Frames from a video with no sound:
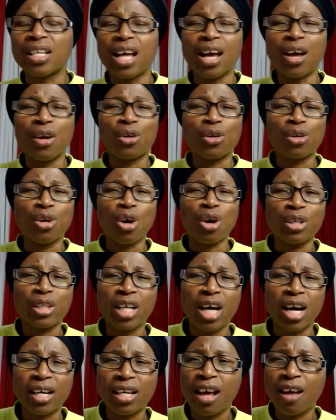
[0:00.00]
The road
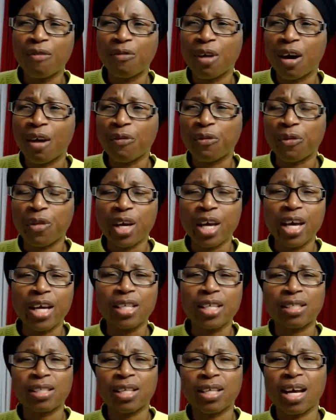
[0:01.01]
that never
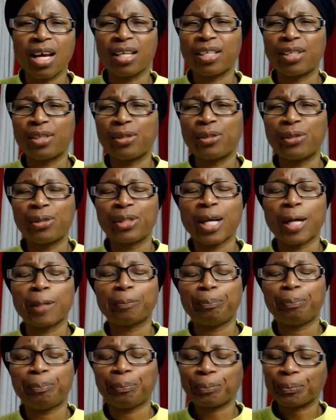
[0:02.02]
fails. Hallelujah.